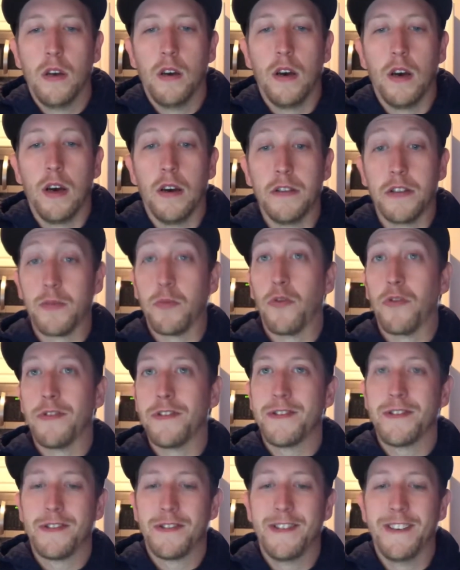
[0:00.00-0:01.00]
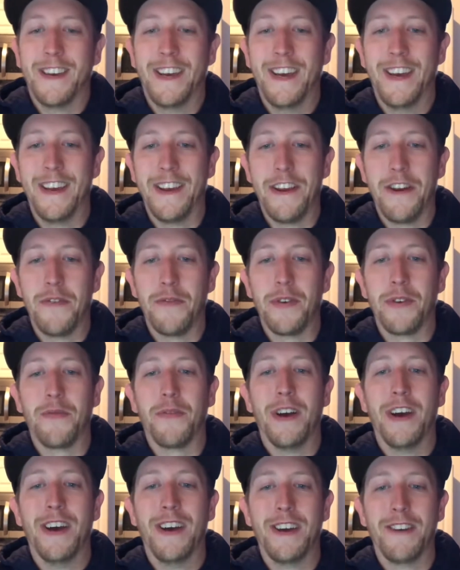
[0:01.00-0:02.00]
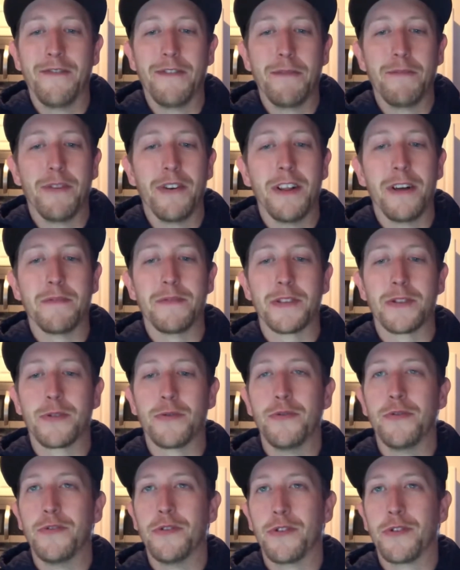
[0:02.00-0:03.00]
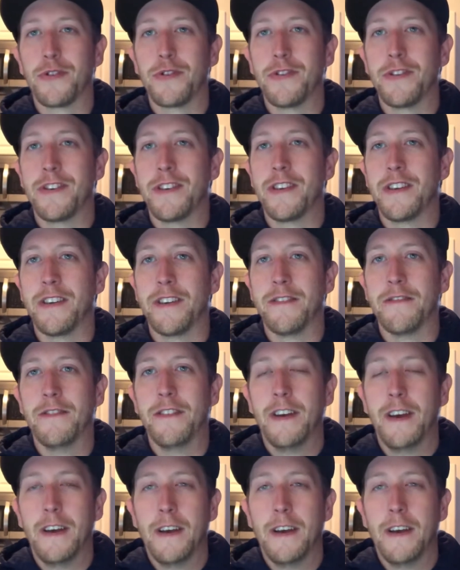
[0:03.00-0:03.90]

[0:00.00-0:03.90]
the sports you know, we'd we'd pull up to school early and